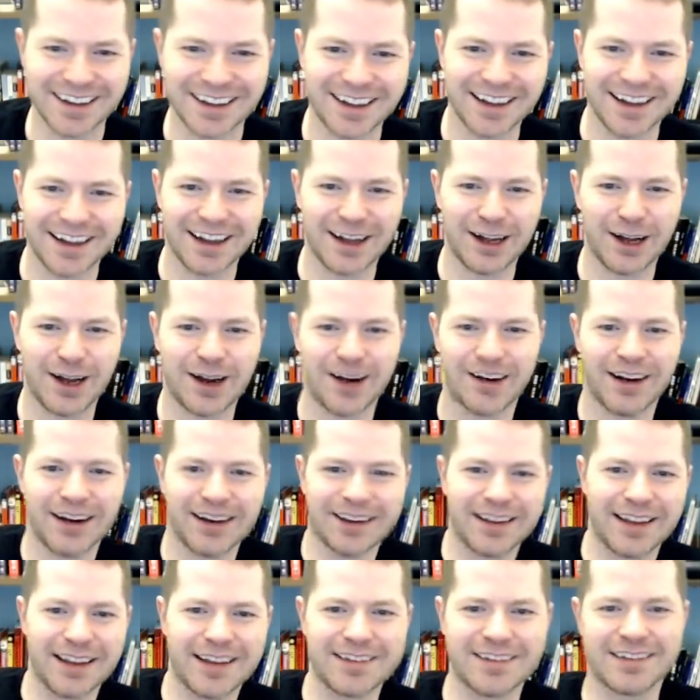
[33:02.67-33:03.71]
all
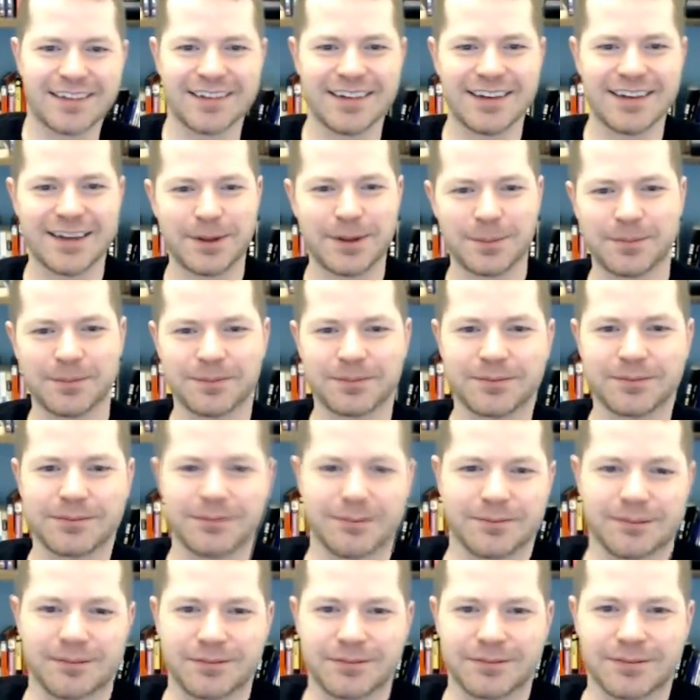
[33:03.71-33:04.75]
right, let's see.
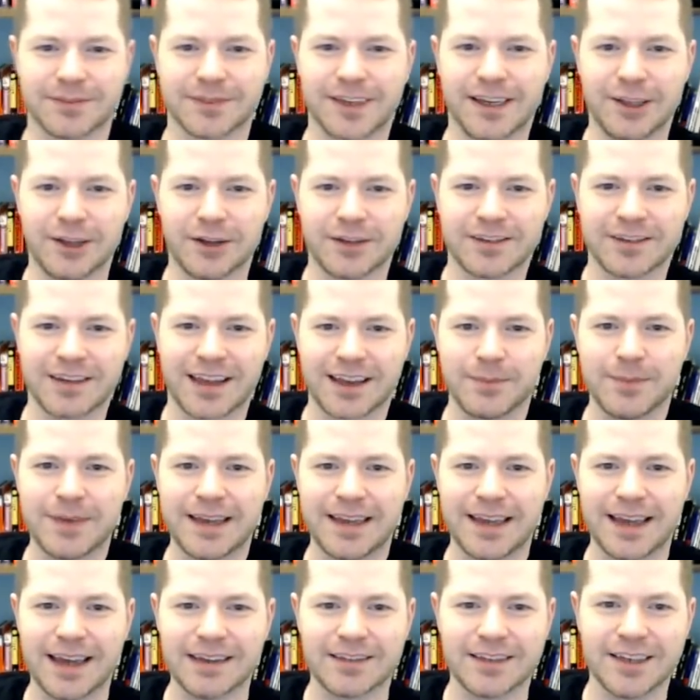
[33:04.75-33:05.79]
He looks like me.
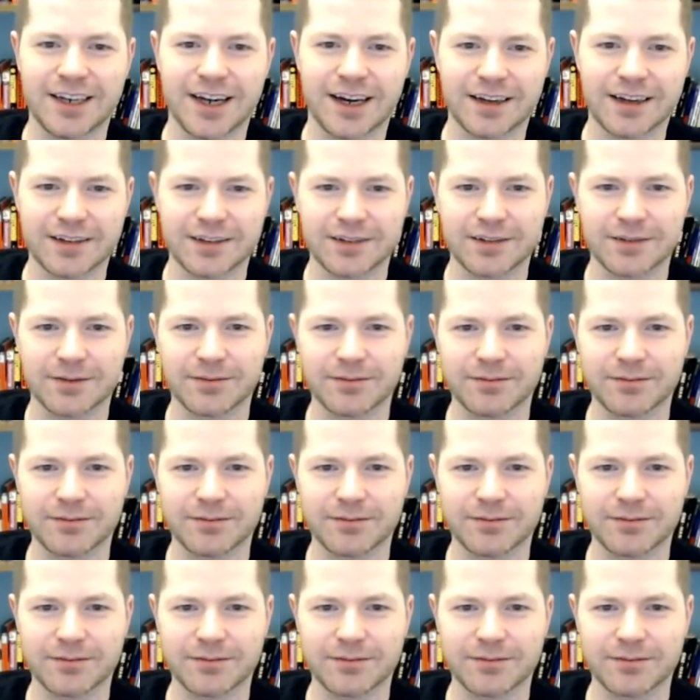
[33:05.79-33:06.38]
Yes, he does.